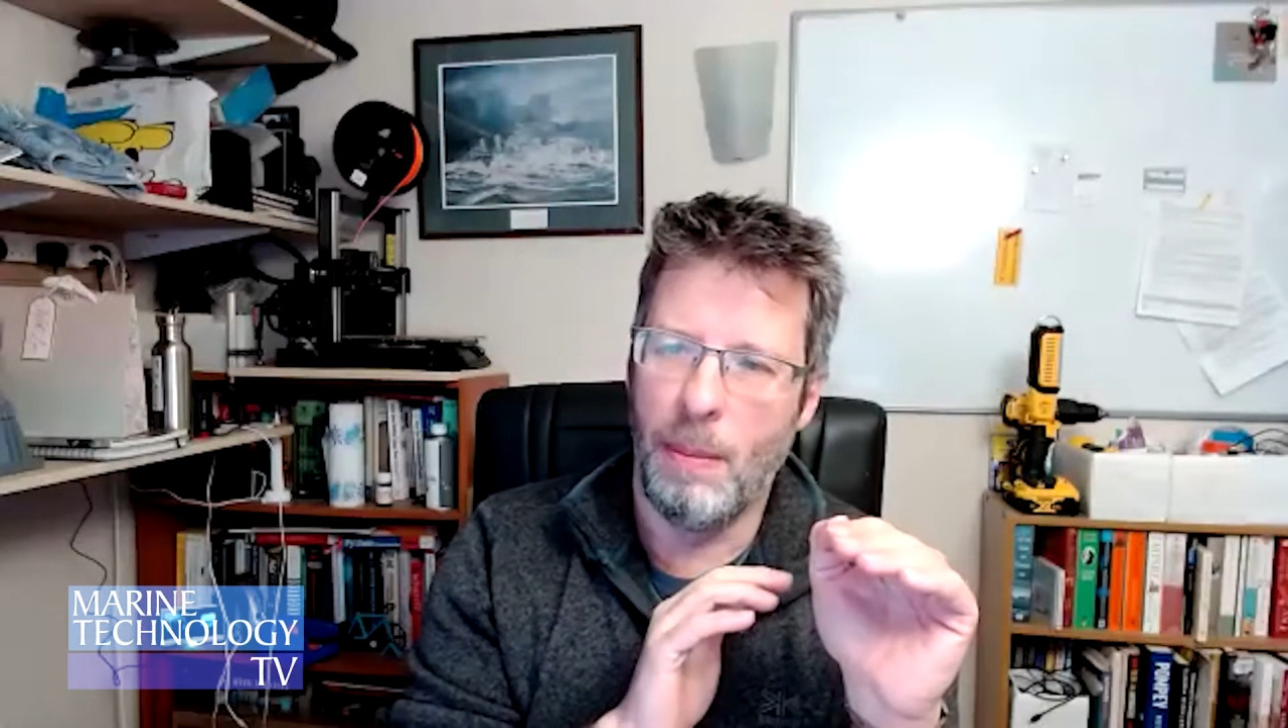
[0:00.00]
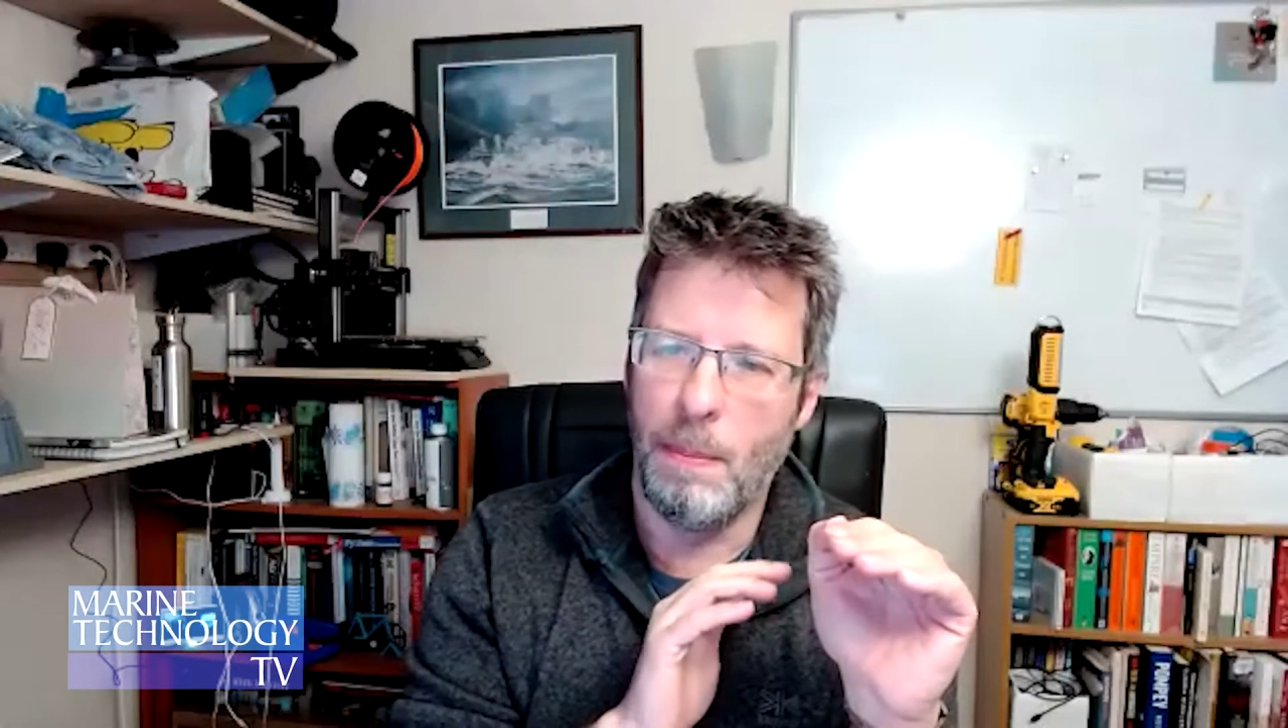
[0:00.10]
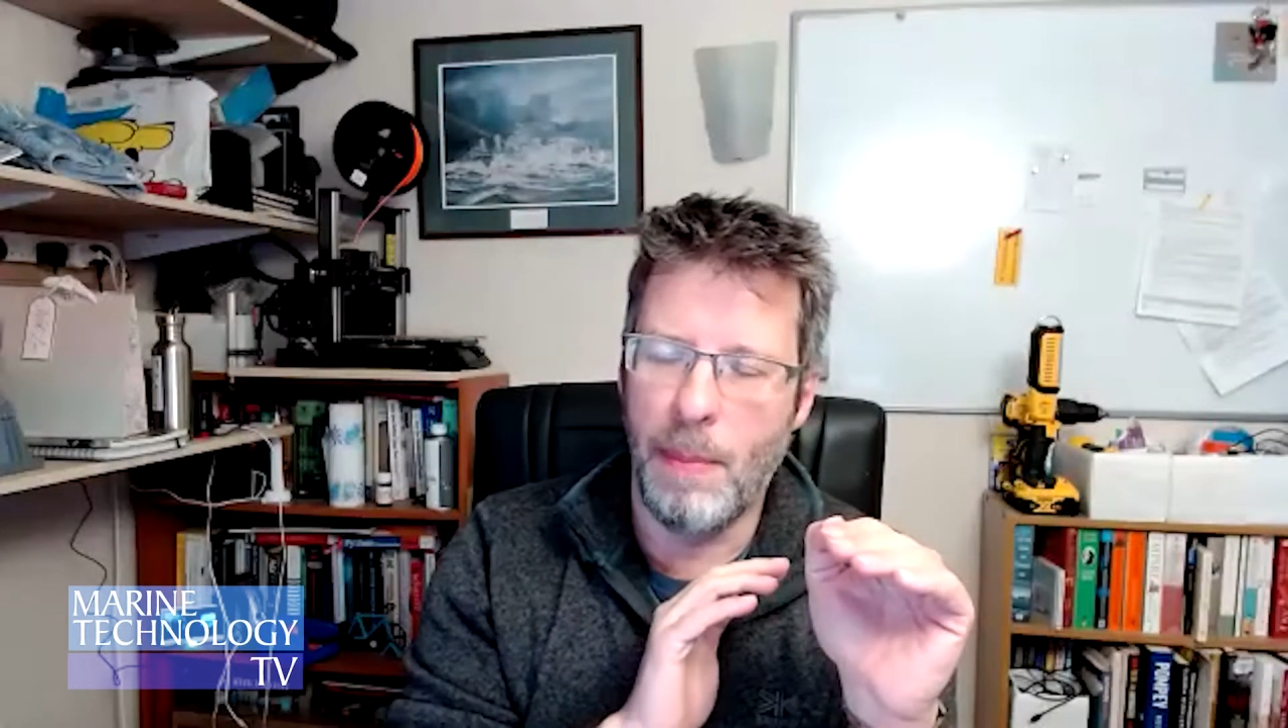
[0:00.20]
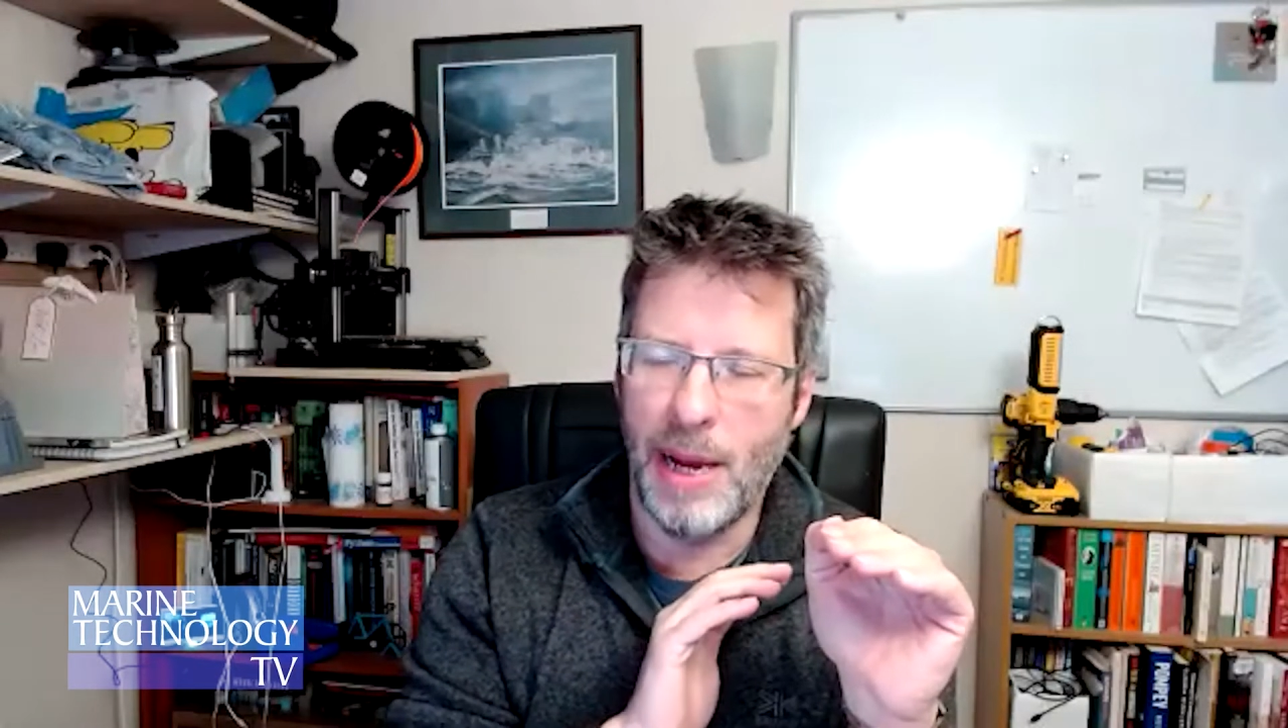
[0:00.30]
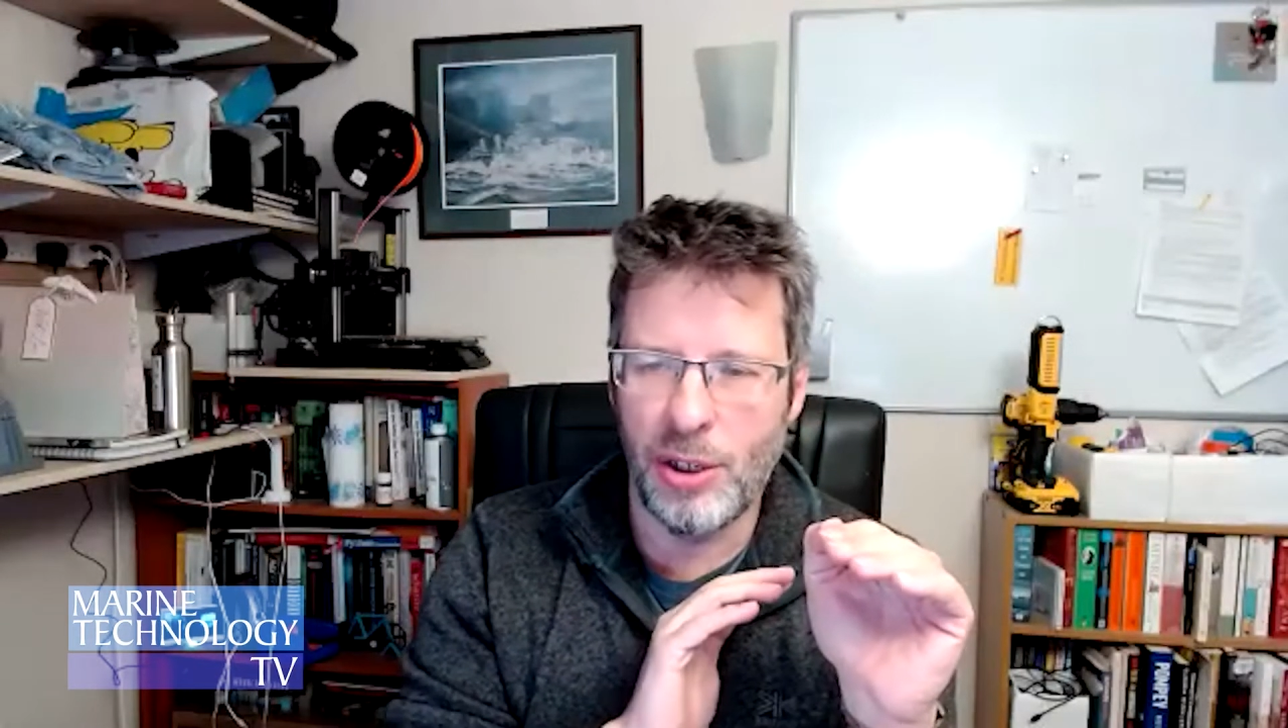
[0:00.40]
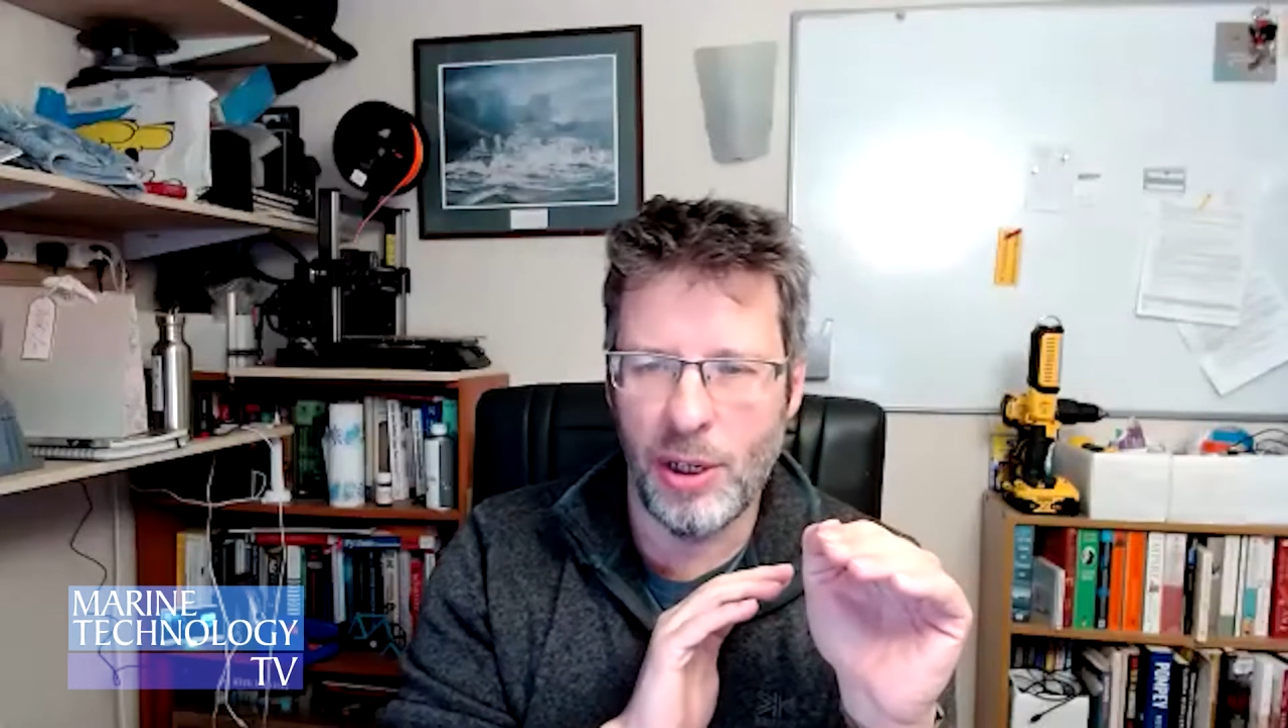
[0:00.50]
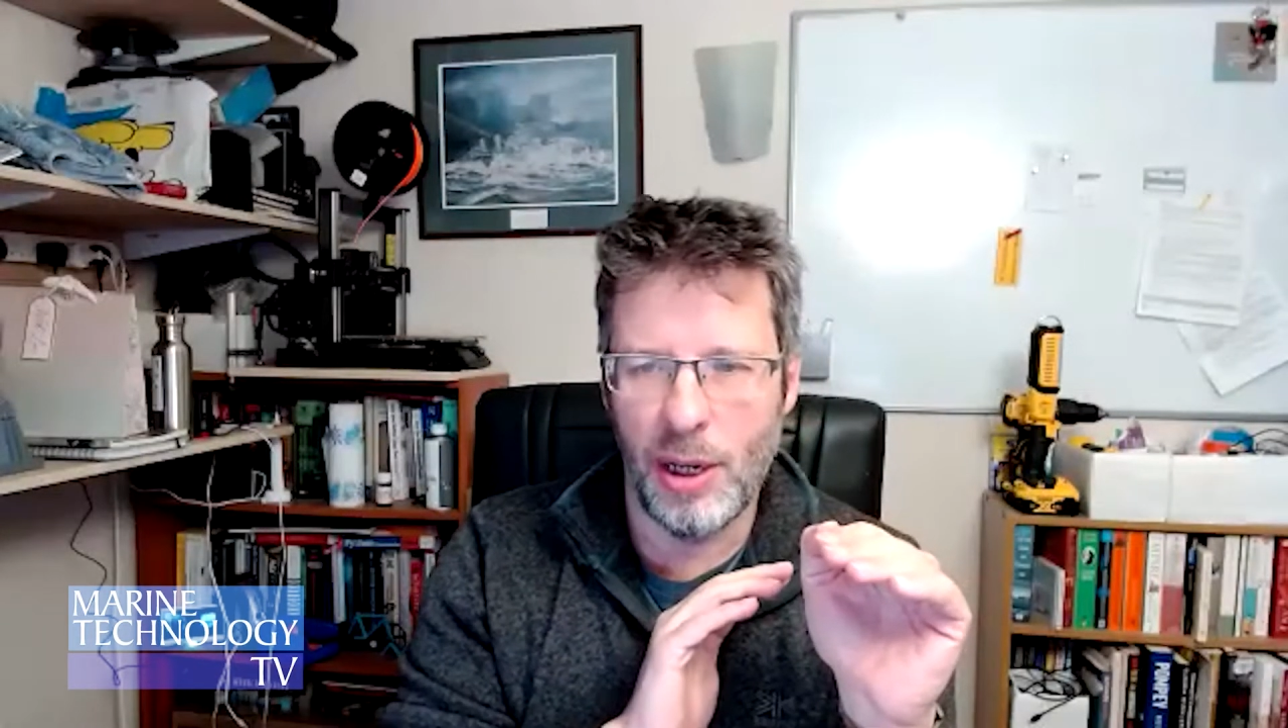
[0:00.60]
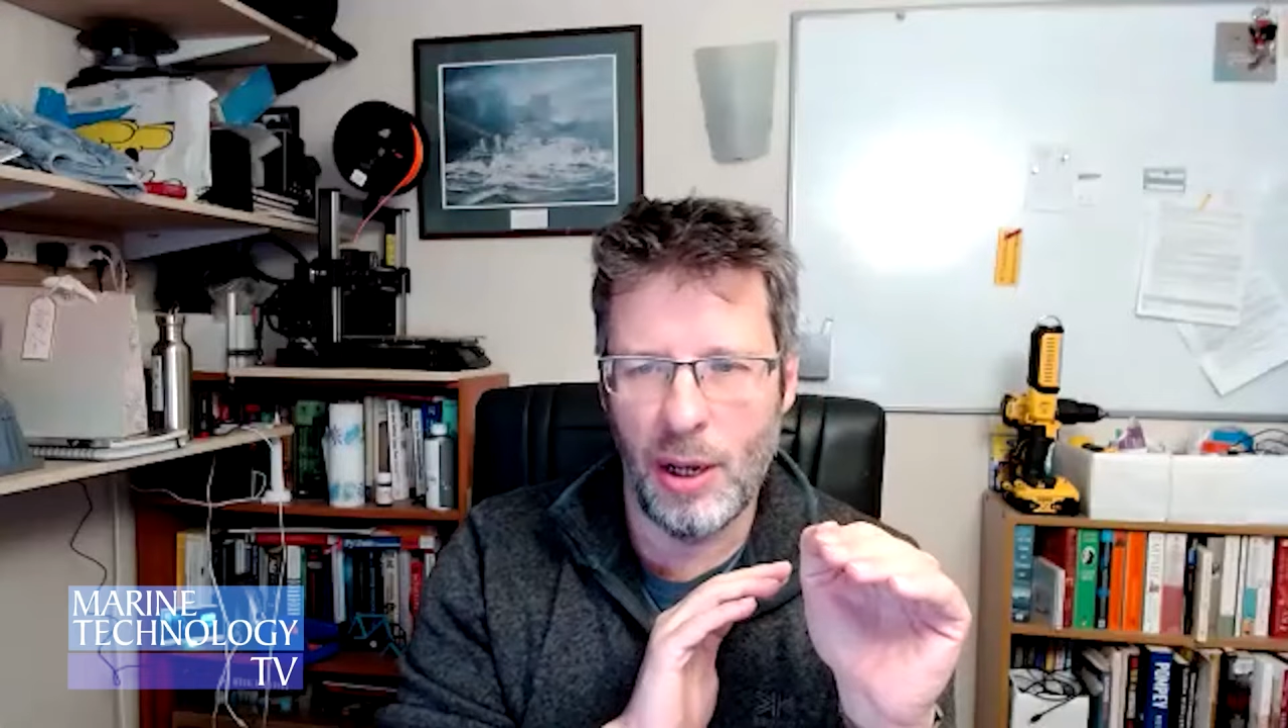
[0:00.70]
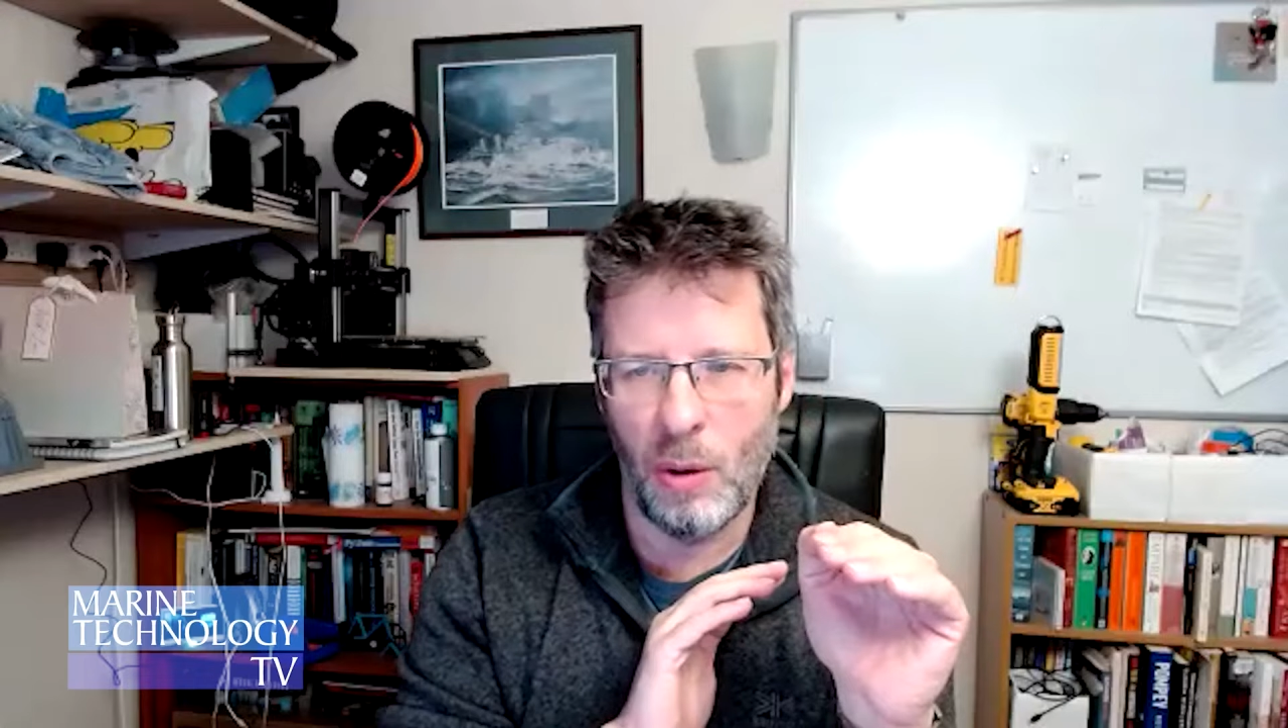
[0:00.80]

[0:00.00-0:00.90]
measure